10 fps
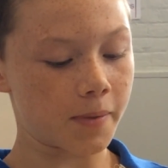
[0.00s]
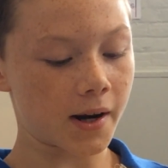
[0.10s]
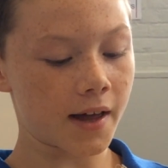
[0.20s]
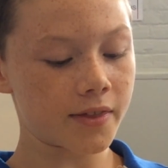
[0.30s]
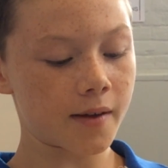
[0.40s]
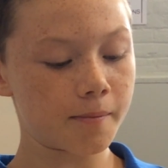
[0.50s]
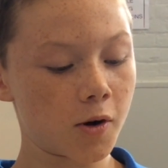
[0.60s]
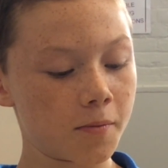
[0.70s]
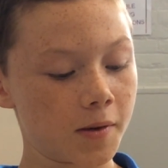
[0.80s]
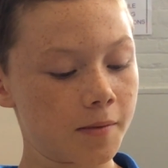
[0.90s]
But at that
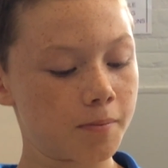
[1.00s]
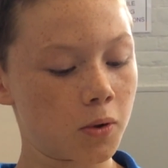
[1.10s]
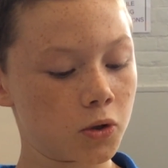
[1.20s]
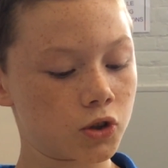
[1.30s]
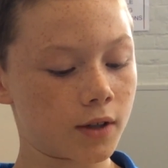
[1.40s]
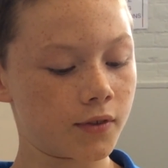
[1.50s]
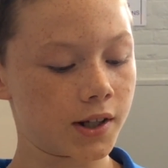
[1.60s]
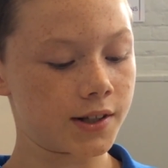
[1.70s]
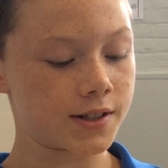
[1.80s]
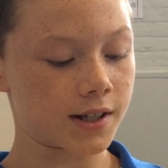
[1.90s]
moment, poor Trevor
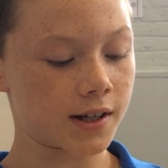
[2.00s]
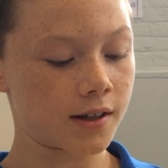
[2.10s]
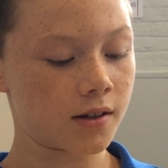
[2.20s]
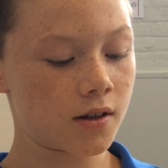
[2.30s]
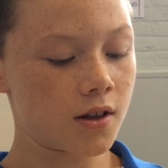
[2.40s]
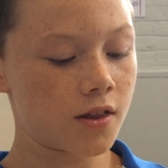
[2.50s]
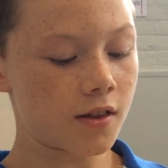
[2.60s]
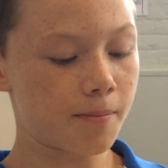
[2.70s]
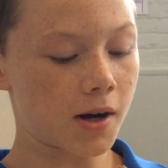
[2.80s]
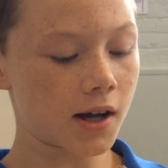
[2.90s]
did see.
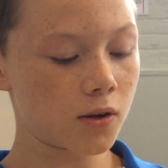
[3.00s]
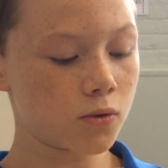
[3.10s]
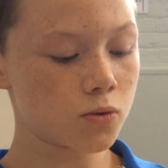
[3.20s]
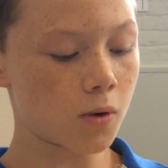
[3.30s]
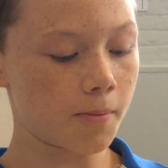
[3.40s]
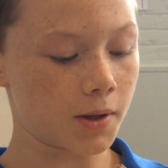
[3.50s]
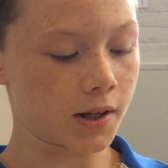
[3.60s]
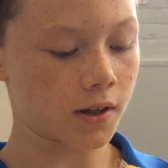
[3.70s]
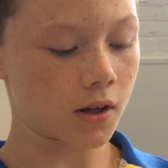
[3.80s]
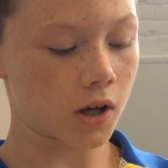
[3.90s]
The pile was
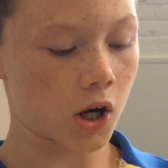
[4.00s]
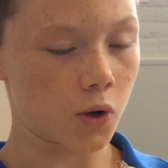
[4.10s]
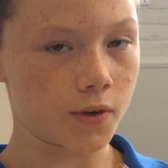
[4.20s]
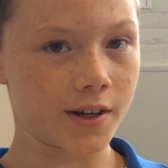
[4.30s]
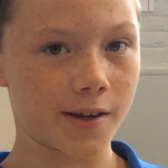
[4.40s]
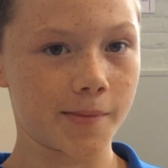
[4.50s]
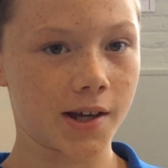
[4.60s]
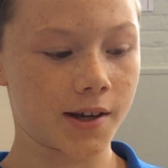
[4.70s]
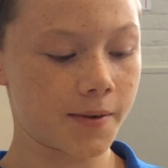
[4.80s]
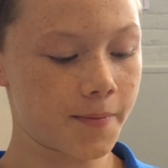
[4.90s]
wobbling, Oh dear
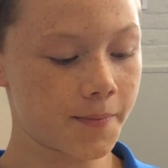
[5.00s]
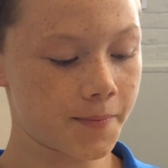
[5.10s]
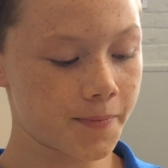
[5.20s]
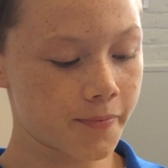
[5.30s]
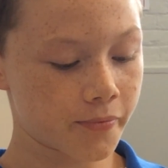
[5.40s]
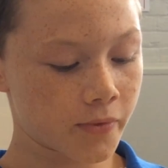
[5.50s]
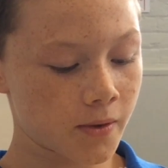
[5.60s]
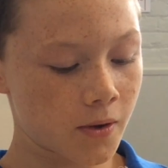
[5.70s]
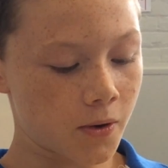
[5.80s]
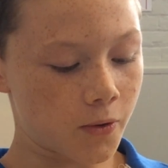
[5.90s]
me.
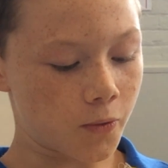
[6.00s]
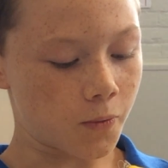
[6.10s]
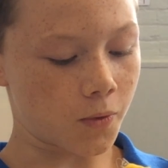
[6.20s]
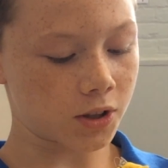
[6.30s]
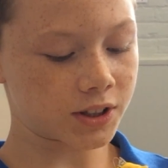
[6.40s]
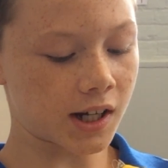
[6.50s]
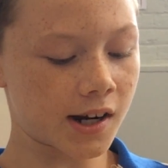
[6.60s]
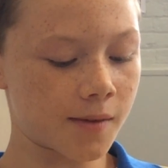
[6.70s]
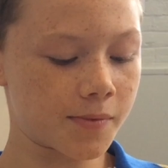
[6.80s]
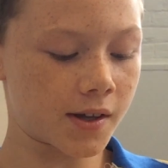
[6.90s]
Watch
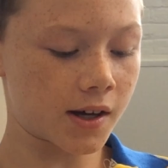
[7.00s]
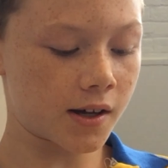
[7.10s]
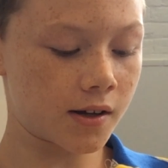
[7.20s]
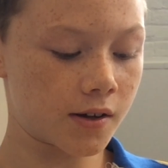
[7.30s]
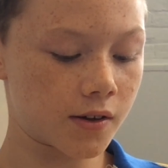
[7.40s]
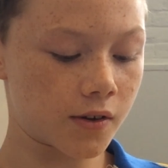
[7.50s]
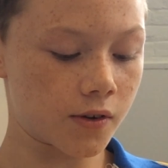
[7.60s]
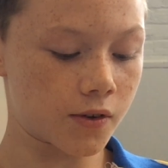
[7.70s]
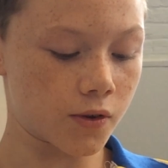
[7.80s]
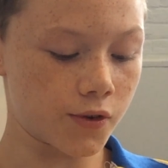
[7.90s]
out up there.
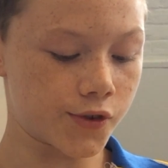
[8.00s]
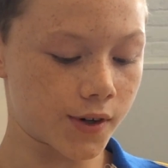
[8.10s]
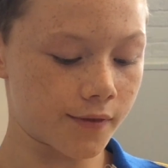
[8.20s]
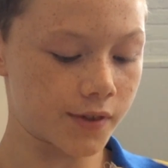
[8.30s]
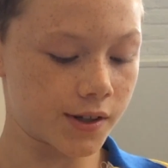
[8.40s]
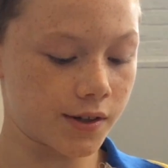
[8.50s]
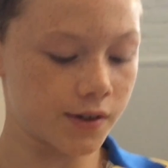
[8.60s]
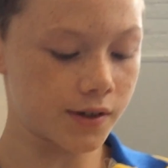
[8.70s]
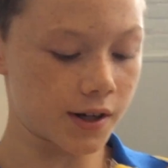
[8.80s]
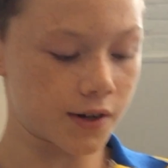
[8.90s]
Good Trevor
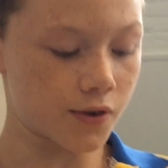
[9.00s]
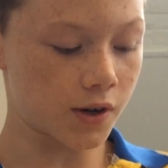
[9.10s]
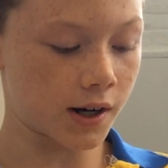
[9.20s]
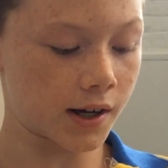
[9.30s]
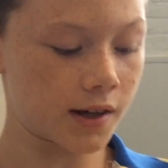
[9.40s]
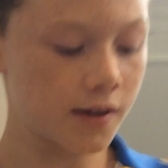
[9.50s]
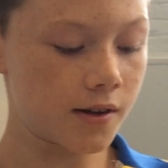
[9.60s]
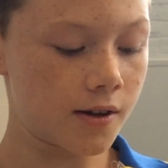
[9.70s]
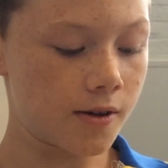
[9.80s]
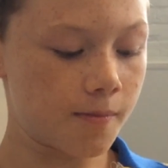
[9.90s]
did cry,
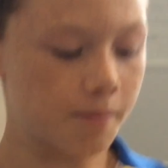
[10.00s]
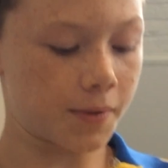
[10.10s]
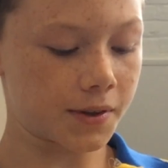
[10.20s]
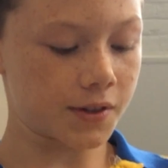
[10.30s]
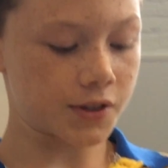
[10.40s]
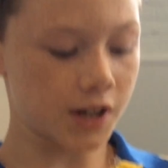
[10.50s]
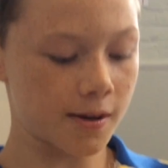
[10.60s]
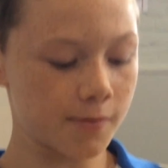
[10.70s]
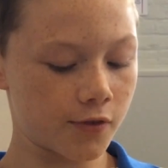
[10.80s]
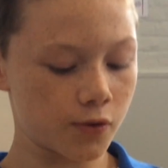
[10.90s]
but the
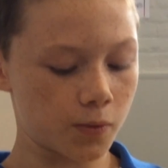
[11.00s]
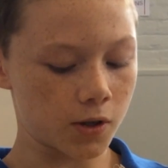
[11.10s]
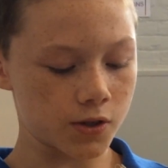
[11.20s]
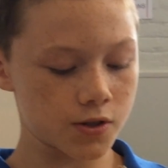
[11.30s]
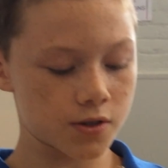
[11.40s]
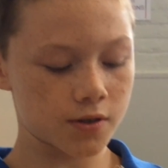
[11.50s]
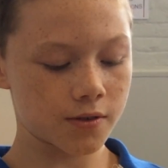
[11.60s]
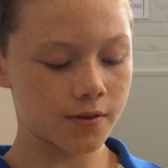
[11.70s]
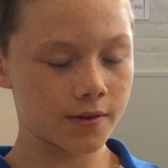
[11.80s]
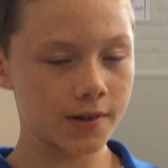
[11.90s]
shame of it was,
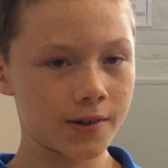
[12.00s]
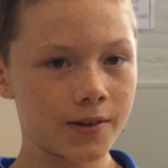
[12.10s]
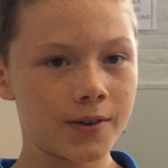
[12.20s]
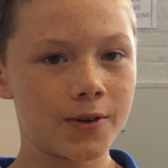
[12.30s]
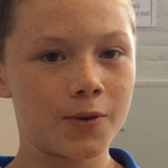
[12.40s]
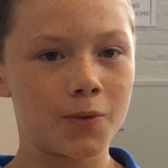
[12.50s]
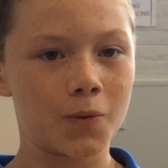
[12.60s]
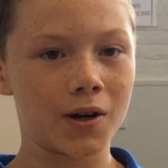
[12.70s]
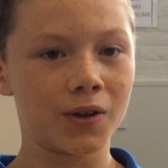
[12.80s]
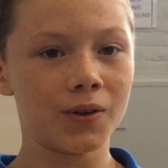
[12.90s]

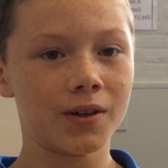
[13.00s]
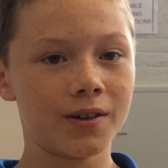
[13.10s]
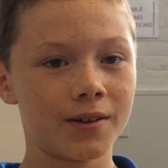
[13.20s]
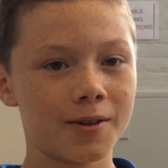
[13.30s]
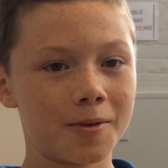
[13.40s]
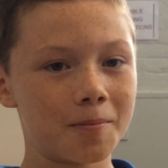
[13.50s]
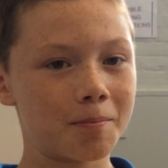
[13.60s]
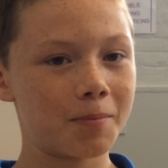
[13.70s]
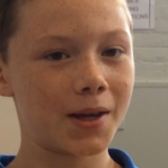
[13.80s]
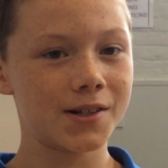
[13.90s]
well,
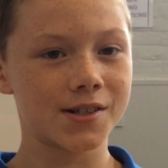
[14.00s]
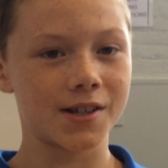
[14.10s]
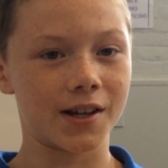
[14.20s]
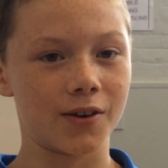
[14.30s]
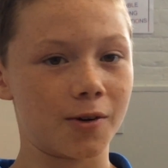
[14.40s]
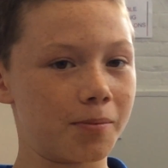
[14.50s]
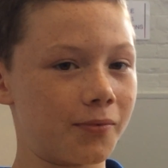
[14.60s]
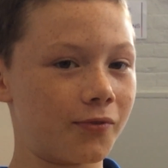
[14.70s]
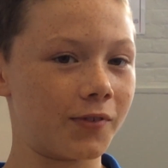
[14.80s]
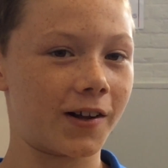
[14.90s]
pigs cannot
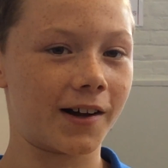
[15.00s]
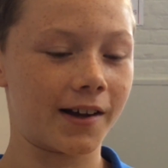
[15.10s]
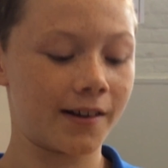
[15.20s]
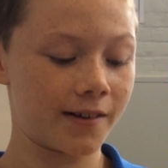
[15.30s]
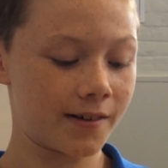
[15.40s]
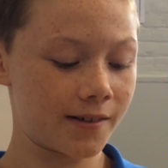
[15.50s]
fly.